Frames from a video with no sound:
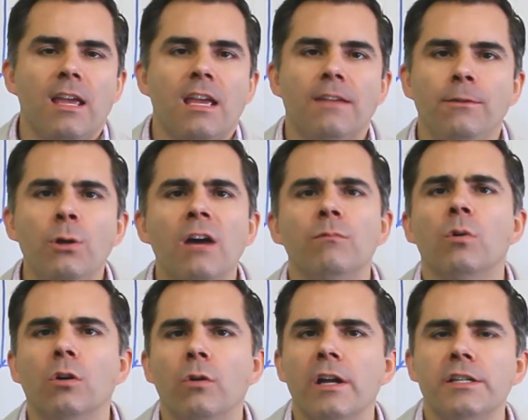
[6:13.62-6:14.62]
if you have
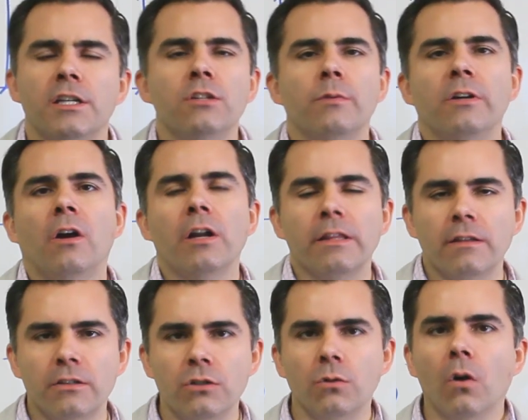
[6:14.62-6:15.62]
more questions regarding
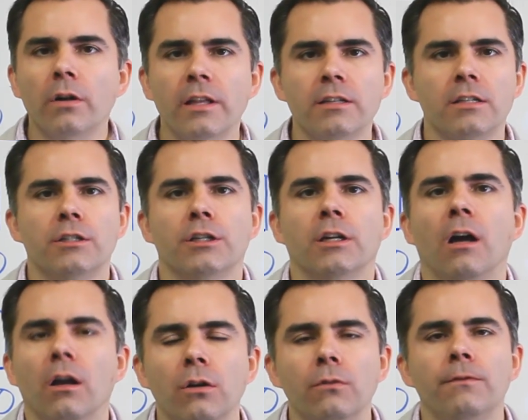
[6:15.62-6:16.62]
this new ordinance in
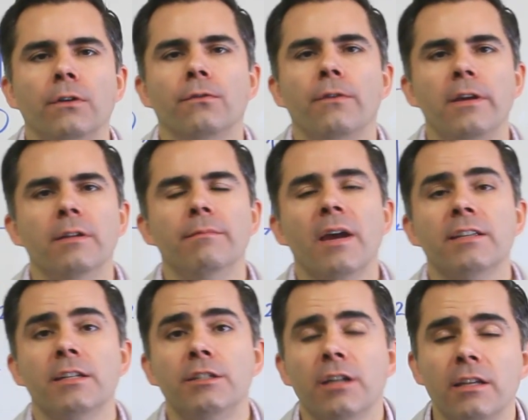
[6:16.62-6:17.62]
Chicago, feel free to
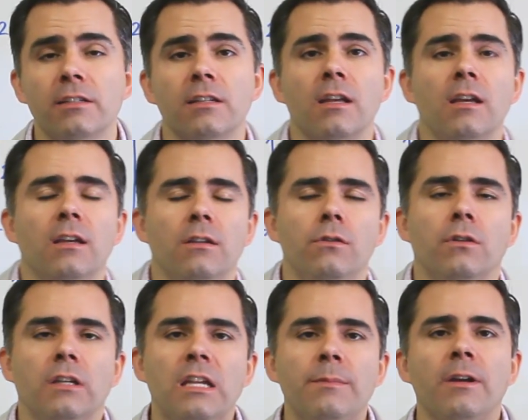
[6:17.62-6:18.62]
message us. You
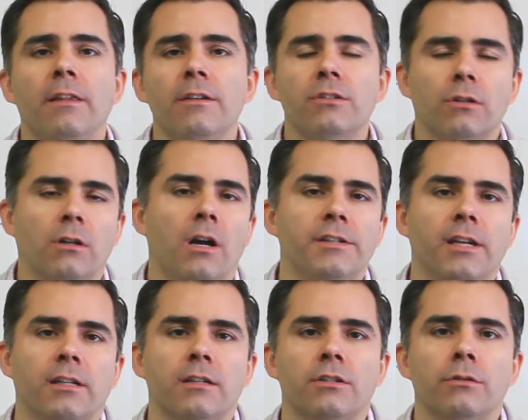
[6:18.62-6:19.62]
can email us or
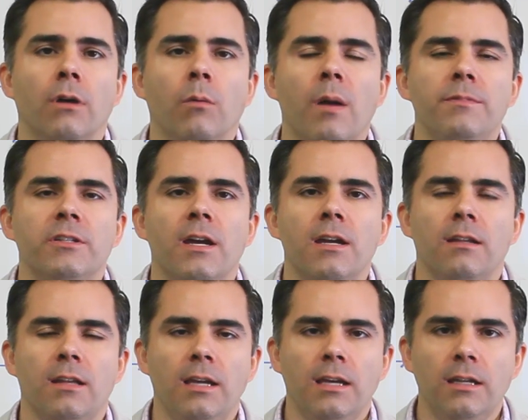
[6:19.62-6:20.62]
contact us through our website,
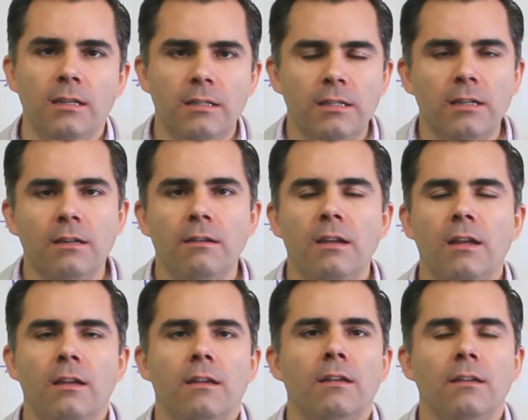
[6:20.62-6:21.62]
and
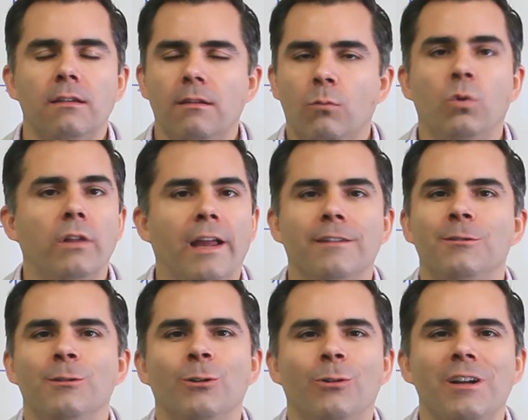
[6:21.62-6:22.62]
we'll
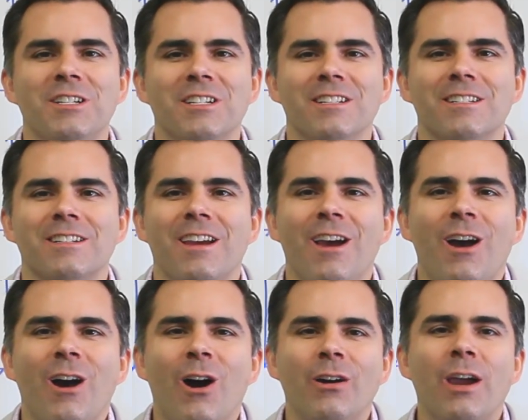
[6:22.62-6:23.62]
answer your questions.
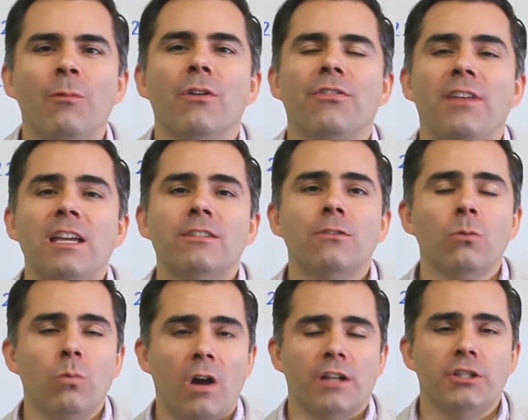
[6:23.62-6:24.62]
Okay, well, thanks for
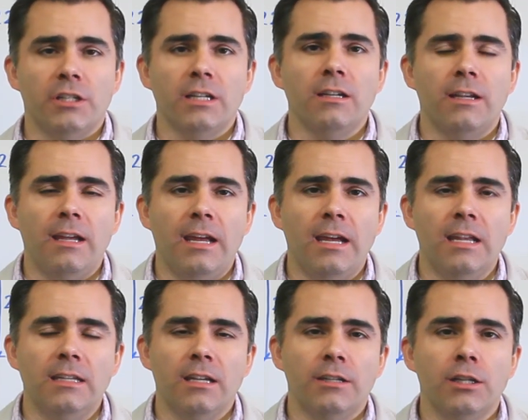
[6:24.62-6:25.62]
watching.
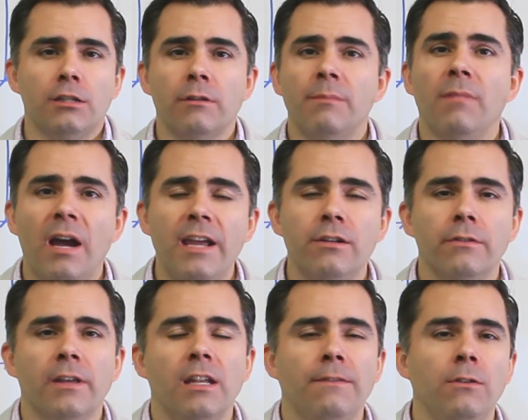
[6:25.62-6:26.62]
And just a reminder
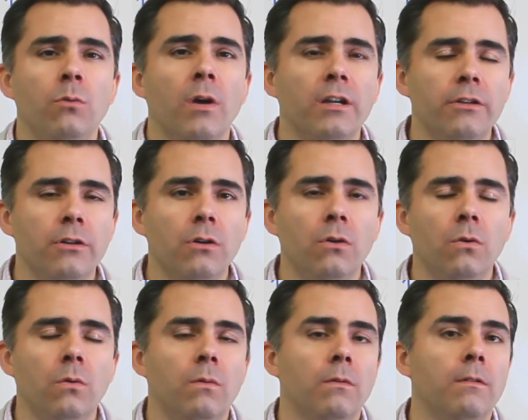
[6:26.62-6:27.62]
that if you want
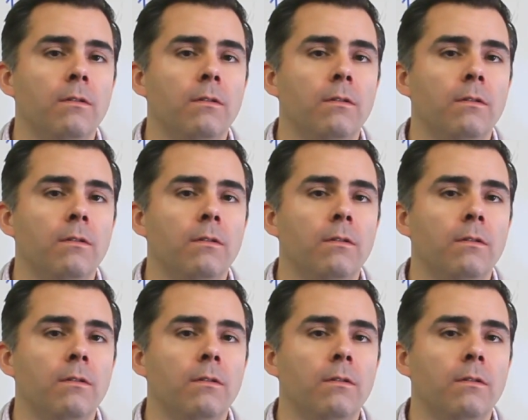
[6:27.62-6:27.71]
to